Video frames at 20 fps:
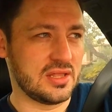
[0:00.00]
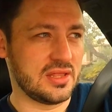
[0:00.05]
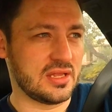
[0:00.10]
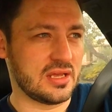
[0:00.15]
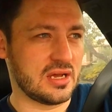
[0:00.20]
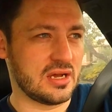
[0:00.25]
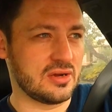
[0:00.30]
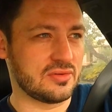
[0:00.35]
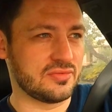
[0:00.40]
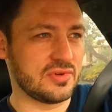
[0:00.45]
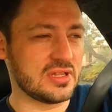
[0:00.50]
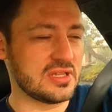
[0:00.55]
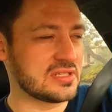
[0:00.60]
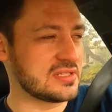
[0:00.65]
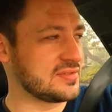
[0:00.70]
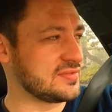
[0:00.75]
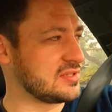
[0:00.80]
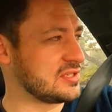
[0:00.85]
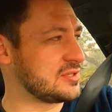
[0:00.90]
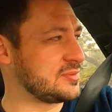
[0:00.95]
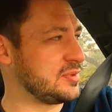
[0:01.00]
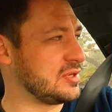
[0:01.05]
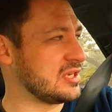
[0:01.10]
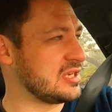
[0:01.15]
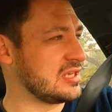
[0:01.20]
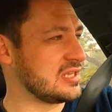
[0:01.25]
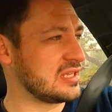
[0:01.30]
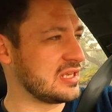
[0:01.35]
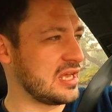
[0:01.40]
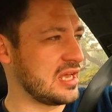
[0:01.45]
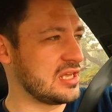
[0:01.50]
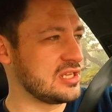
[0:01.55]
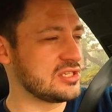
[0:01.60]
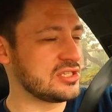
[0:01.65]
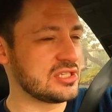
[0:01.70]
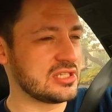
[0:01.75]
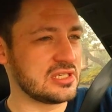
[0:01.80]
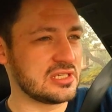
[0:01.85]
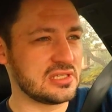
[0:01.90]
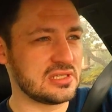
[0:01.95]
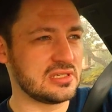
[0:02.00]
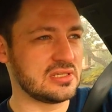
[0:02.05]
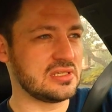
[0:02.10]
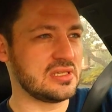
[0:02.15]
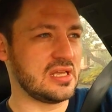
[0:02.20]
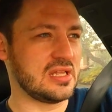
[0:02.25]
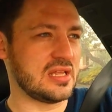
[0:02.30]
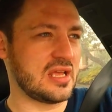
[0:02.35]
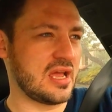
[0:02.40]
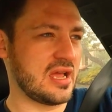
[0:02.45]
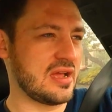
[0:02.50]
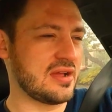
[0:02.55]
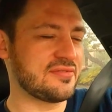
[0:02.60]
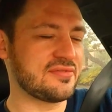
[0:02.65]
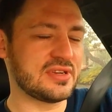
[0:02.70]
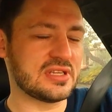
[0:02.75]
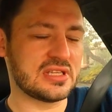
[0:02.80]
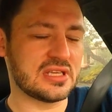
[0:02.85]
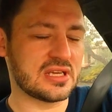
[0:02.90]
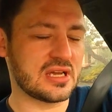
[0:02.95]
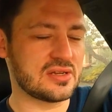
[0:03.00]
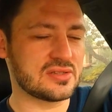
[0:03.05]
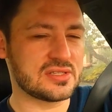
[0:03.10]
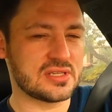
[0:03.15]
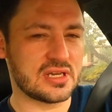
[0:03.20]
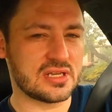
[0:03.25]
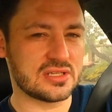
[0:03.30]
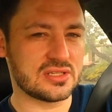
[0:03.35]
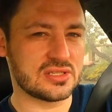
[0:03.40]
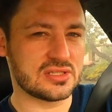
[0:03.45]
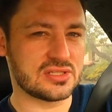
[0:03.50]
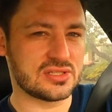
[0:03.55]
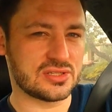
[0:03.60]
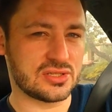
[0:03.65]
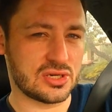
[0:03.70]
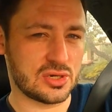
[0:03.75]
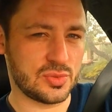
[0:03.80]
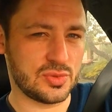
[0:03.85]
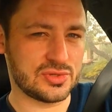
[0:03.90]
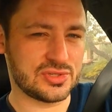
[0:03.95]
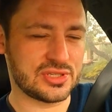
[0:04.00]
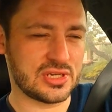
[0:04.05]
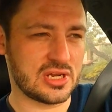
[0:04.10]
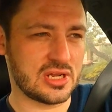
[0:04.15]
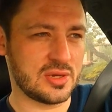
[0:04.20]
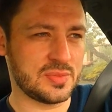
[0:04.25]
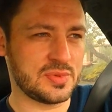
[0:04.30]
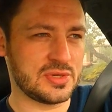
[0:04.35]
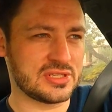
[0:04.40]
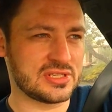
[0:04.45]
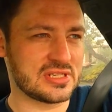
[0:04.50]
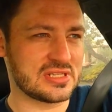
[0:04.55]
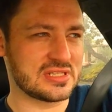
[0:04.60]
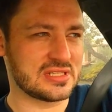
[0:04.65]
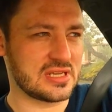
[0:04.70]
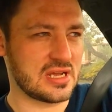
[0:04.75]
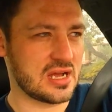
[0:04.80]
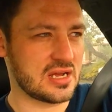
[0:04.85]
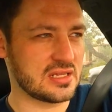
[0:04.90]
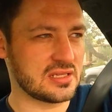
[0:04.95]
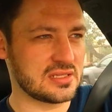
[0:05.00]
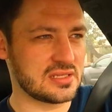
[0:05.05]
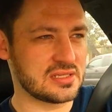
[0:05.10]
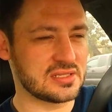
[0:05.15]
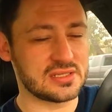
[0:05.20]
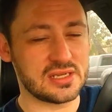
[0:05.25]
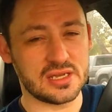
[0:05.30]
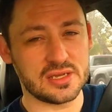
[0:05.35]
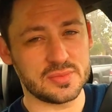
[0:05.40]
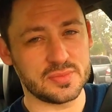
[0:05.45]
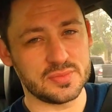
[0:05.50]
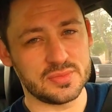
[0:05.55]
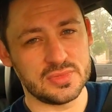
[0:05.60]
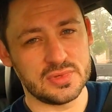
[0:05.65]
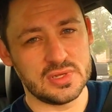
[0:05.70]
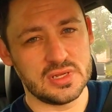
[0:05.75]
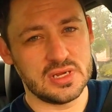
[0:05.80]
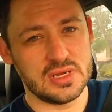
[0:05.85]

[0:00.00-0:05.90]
Now, relatively speaking, the engine and everything outside of this turbo setup is exactly the same.